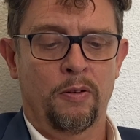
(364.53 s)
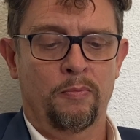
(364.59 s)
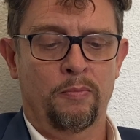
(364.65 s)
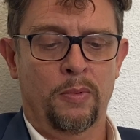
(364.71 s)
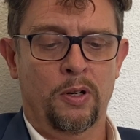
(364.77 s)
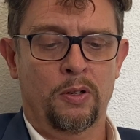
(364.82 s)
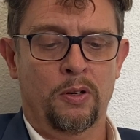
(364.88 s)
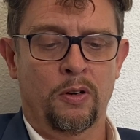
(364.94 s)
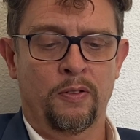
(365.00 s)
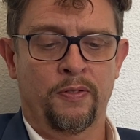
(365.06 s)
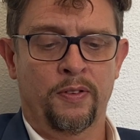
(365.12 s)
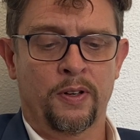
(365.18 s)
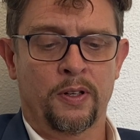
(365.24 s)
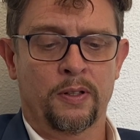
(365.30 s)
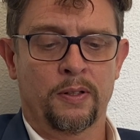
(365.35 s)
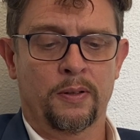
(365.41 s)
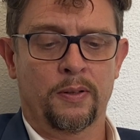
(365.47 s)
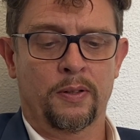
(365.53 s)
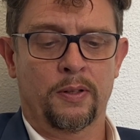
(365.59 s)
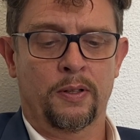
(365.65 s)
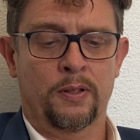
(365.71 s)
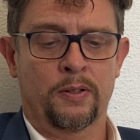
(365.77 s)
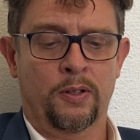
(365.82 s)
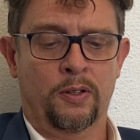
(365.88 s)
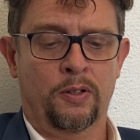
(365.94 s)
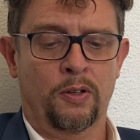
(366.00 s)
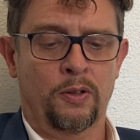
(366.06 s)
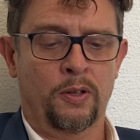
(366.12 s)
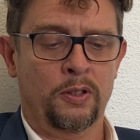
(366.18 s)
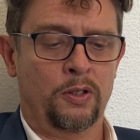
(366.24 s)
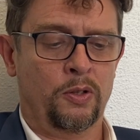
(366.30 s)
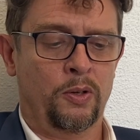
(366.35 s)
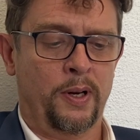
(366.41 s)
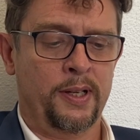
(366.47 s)
Moreover, the
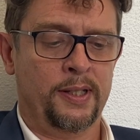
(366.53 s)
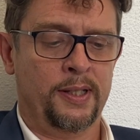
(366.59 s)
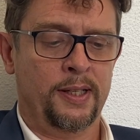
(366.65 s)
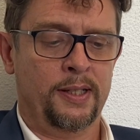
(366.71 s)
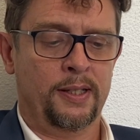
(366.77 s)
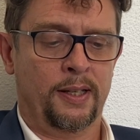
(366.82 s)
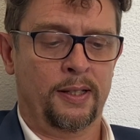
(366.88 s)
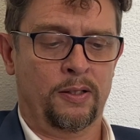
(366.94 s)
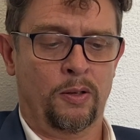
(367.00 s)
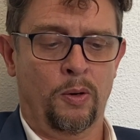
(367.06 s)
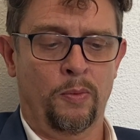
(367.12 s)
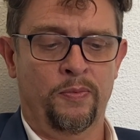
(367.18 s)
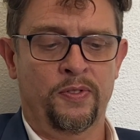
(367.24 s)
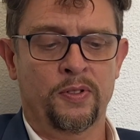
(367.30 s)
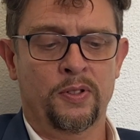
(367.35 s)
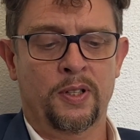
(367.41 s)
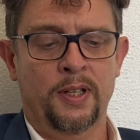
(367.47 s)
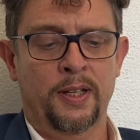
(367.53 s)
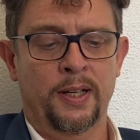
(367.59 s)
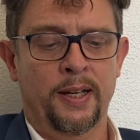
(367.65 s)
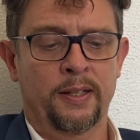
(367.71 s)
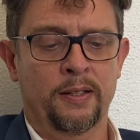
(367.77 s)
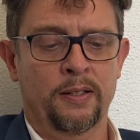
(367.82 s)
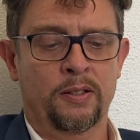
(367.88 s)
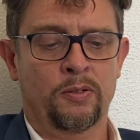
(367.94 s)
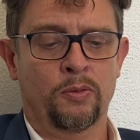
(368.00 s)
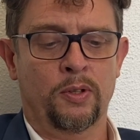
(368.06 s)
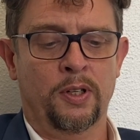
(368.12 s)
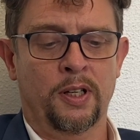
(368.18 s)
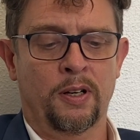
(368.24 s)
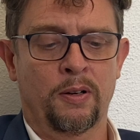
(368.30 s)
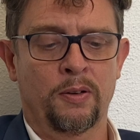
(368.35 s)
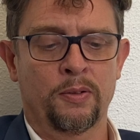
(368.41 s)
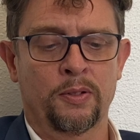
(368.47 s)
current crisis has obviously led us to
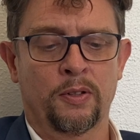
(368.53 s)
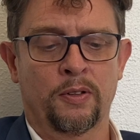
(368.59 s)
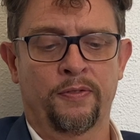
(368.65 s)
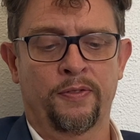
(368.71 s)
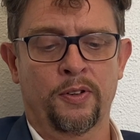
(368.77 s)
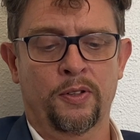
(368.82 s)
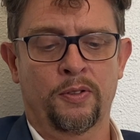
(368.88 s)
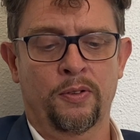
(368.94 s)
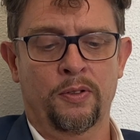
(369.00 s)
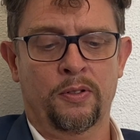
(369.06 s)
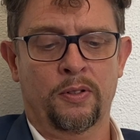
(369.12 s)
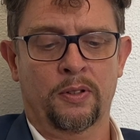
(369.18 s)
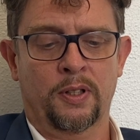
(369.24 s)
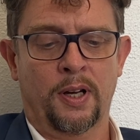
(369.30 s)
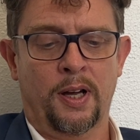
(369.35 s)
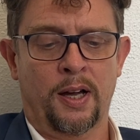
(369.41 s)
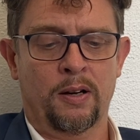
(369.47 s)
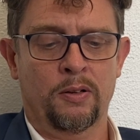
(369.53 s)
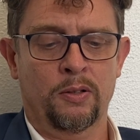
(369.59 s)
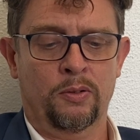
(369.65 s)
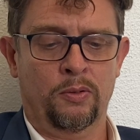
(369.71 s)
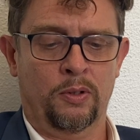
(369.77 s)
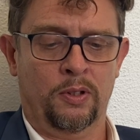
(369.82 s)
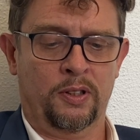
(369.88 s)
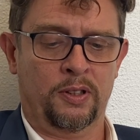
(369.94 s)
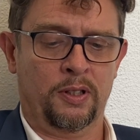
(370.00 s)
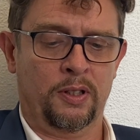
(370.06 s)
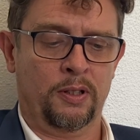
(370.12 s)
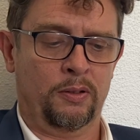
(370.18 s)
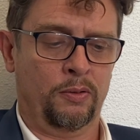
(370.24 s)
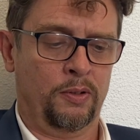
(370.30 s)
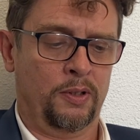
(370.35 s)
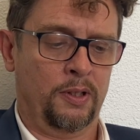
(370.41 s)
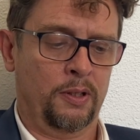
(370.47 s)
include a focus on how to answer
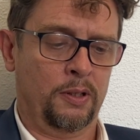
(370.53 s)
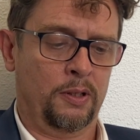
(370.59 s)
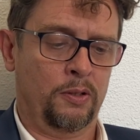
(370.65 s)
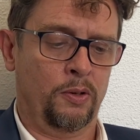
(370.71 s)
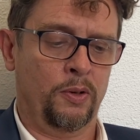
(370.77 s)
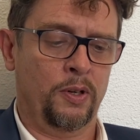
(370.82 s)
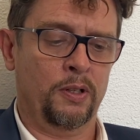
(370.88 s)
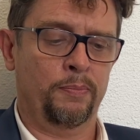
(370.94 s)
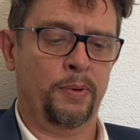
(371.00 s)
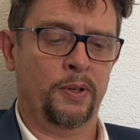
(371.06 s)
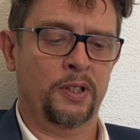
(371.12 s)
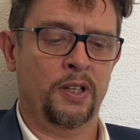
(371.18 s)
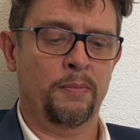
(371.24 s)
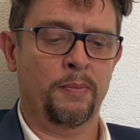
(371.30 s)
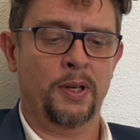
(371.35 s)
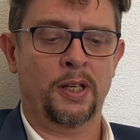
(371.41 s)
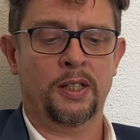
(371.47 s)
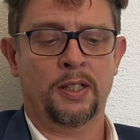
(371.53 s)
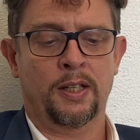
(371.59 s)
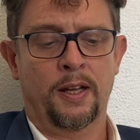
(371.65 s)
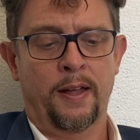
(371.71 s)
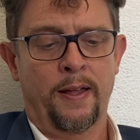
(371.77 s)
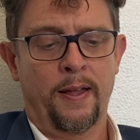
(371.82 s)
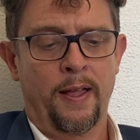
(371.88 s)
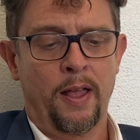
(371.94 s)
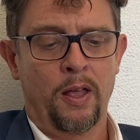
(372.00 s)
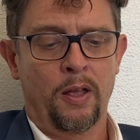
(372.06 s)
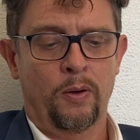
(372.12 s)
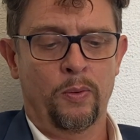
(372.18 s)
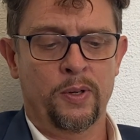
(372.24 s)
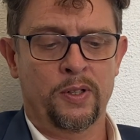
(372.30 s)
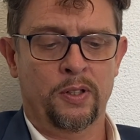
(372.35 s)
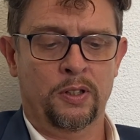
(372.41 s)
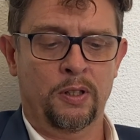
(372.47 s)
to the current pandemic
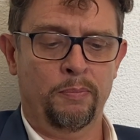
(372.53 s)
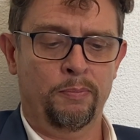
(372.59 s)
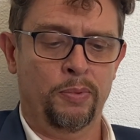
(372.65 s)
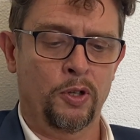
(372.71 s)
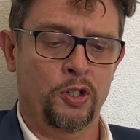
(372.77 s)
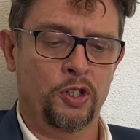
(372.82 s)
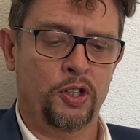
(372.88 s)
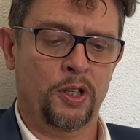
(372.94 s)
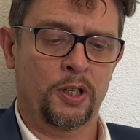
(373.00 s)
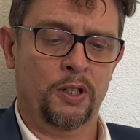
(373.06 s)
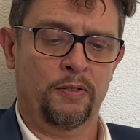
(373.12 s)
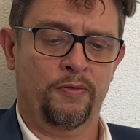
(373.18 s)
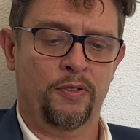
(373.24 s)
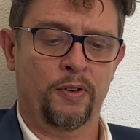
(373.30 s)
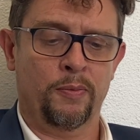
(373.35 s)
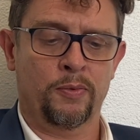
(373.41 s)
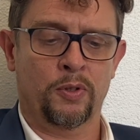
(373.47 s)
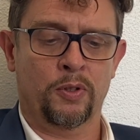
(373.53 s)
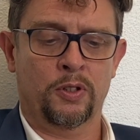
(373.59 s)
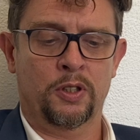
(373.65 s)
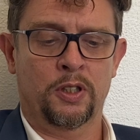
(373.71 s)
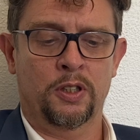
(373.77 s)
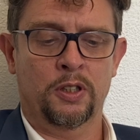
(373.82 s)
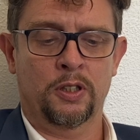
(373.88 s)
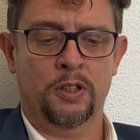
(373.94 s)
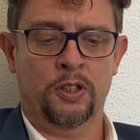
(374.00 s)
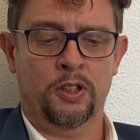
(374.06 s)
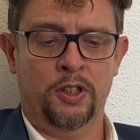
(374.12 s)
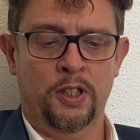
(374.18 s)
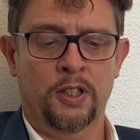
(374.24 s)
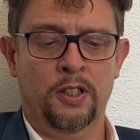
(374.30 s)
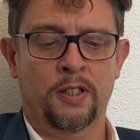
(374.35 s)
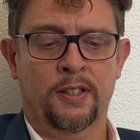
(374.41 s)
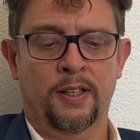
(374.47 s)
with an impulsion from the
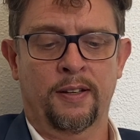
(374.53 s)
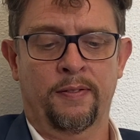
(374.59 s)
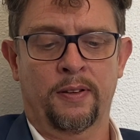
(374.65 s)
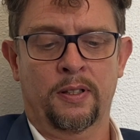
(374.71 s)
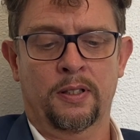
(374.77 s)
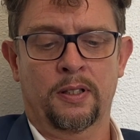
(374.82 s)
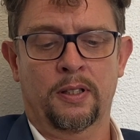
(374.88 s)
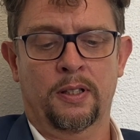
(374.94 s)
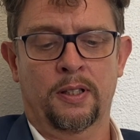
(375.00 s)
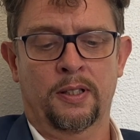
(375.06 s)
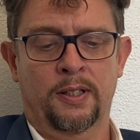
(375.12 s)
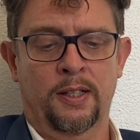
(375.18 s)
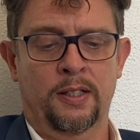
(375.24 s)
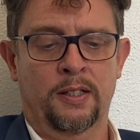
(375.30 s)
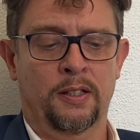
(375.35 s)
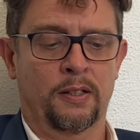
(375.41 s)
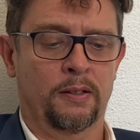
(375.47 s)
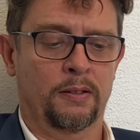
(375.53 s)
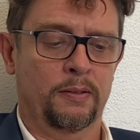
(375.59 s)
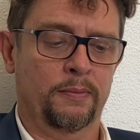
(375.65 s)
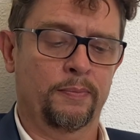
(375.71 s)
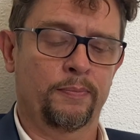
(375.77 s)
G7 this year.